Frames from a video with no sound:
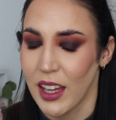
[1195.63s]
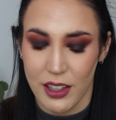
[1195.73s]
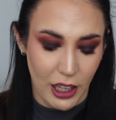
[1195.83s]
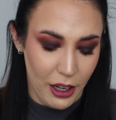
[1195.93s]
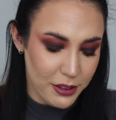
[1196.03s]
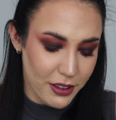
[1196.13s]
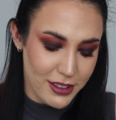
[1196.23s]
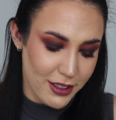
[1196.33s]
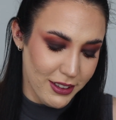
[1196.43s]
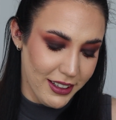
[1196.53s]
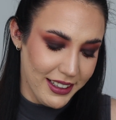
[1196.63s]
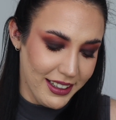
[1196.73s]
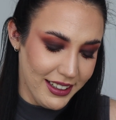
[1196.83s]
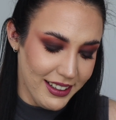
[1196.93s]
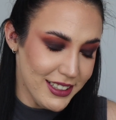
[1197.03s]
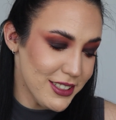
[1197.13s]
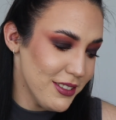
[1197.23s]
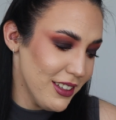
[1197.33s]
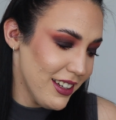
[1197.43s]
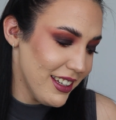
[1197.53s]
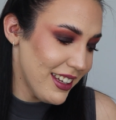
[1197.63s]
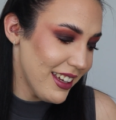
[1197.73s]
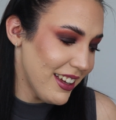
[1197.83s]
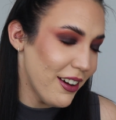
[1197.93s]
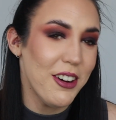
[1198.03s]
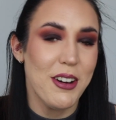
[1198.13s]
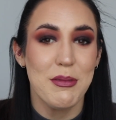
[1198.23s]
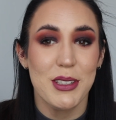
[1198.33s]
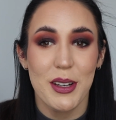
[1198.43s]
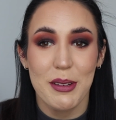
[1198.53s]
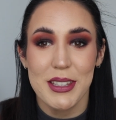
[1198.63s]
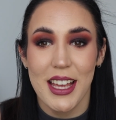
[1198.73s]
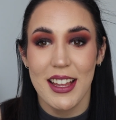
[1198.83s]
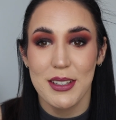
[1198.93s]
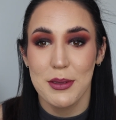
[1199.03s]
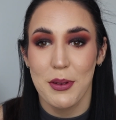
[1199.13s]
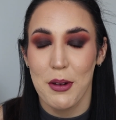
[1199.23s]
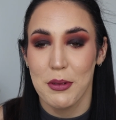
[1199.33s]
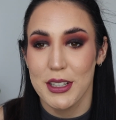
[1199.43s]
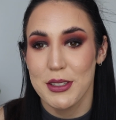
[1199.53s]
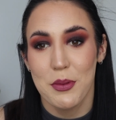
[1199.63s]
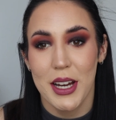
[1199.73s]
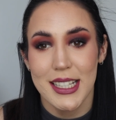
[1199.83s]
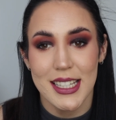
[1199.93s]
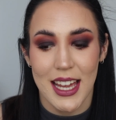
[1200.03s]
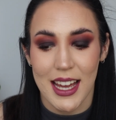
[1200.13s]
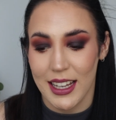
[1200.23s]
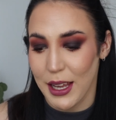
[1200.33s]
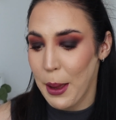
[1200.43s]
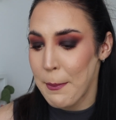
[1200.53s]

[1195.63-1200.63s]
No, I don't like it. I don't like it. Oh, I'm so upset. This is what I wanted to wear today.